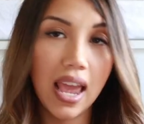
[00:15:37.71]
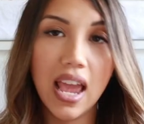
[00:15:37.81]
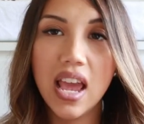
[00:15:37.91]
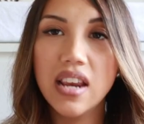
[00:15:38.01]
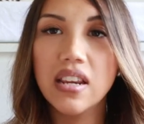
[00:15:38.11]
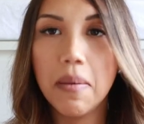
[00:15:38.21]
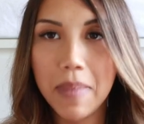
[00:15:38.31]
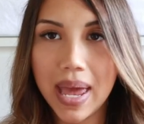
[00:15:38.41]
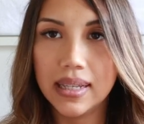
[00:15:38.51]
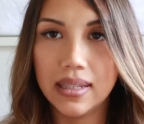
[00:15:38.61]
and
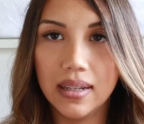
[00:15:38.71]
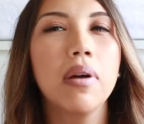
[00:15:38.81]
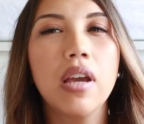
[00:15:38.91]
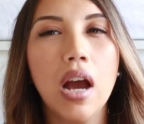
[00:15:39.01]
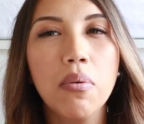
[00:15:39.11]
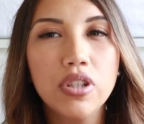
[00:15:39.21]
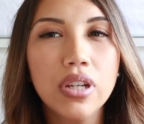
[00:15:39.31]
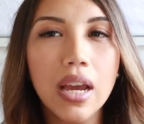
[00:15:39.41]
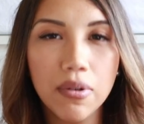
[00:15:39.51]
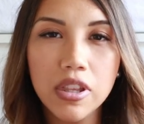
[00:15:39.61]
medicine. Like, I would
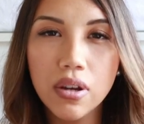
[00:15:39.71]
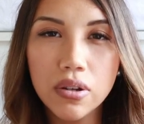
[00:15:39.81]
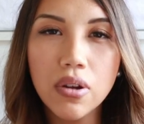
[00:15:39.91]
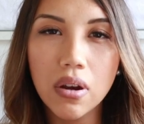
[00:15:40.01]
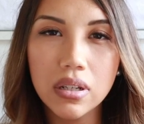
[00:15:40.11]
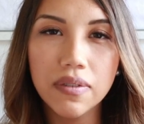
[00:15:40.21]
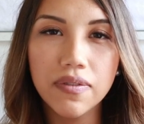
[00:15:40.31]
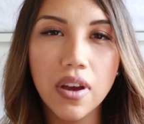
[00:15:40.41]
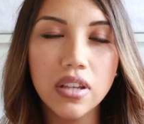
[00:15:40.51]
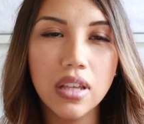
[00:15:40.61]
check with your doctor
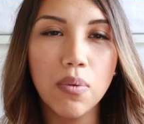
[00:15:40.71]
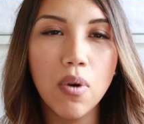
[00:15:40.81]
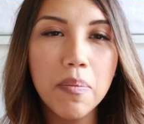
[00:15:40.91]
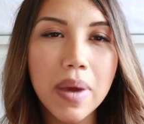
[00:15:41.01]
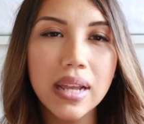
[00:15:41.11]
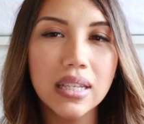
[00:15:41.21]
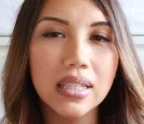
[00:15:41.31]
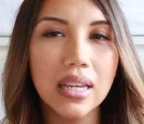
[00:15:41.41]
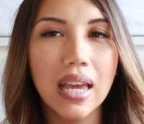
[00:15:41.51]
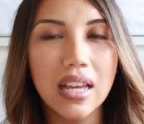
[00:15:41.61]
first, like what
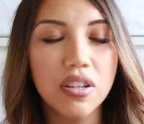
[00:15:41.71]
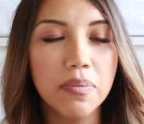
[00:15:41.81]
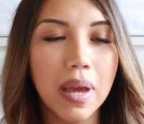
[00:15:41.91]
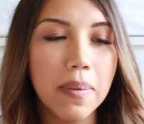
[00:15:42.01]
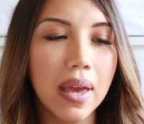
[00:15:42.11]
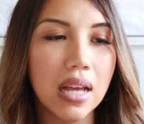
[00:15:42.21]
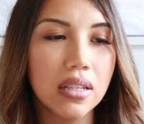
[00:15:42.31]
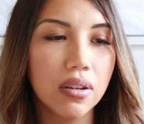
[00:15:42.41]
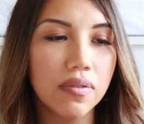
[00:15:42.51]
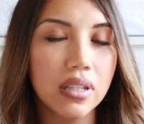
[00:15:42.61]
medicines, in case your baby
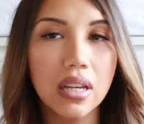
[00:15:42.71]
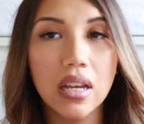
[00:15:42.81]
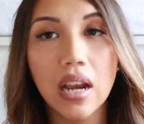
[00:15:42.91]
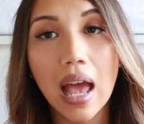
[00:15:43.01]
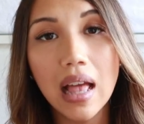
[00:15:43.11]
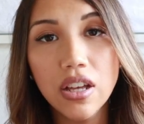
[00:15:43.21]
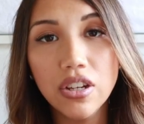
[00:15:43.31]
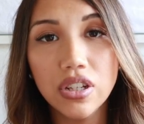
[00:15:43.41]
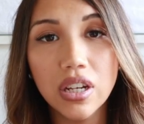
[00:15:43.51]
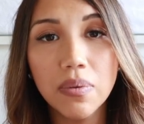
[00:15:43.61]
has obviously an
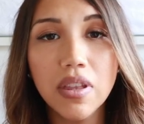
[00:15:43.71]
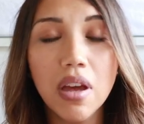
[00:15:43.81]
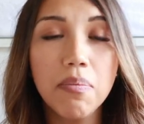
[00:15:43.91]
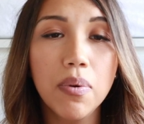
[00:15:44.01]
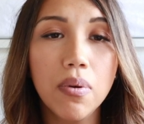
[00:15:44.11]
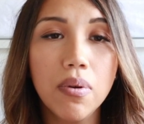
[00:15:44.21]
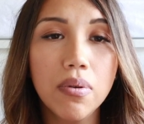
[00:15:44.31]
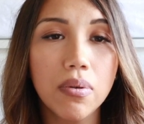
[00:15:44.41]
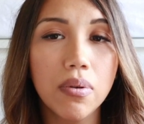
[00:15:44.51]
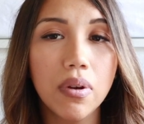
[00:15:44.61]
allergy when they're
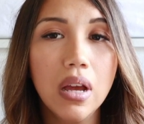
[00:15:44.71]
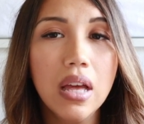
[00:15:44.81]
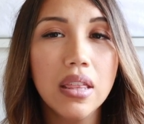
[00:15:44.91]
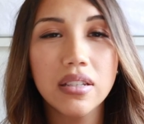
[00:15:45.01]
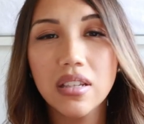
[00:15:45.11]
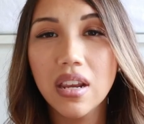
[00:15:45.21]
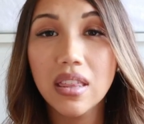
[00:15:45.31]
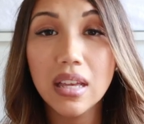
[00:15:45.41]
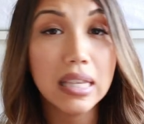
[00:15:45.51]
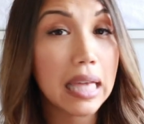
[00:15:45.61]
born, or there's
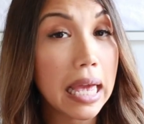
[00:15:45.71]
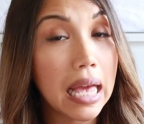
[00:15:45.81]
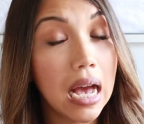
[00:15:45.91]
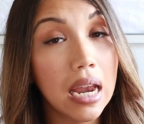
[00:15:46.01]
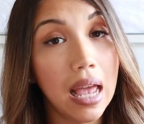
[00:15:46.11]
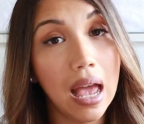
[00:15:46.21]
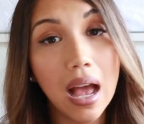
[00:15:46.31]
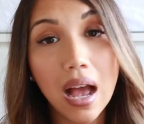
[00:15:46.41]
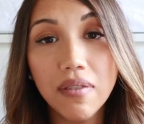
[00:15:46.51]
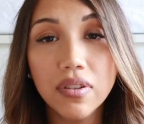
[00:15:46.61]
certain things that they can't
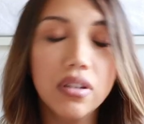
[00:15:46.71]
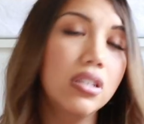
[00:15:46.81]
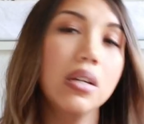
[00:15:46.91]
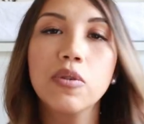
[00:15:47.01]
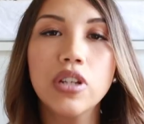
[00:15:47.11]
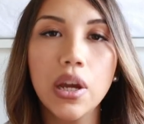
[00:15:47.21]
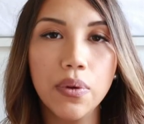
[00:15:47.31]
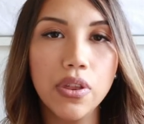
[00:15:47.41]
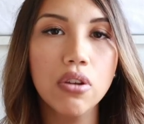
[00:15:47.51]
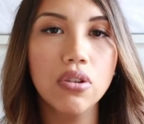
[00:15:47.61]
have, so double
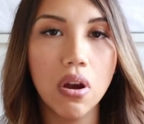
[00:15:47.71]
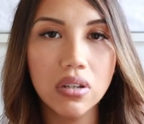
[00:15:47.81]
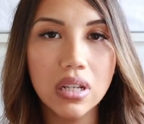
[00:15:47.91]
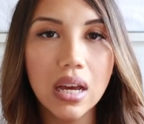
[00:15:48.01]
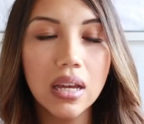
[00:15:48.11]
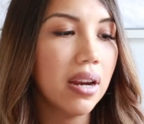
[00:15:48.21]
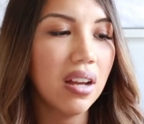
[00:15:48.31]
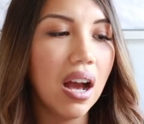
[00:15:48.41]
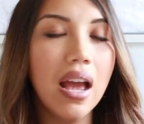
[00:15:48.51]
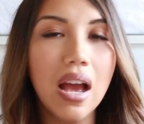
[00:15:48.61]
check with your doctor.
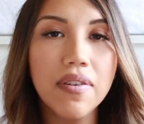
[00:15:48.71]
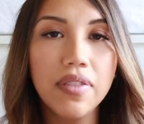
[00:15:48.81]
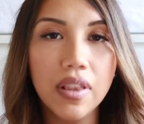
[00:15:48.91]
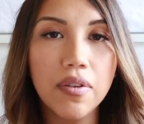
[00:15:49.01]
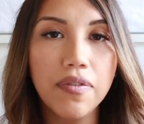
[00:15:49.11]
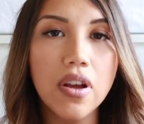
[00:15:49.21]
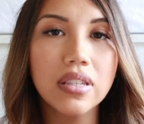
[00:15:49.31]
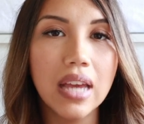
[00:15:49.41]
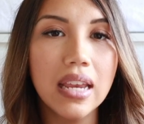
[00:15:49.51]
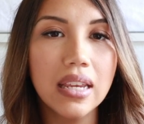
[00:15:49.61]
But I have a little
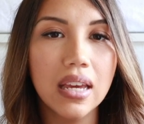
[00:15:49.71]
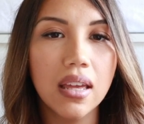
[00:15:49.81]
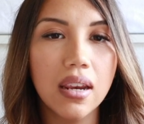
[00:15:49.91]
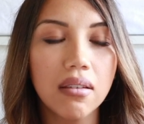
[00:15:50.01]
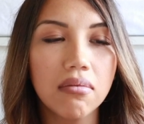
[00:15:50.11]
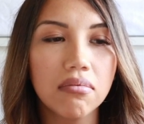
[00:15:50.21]
first aid kit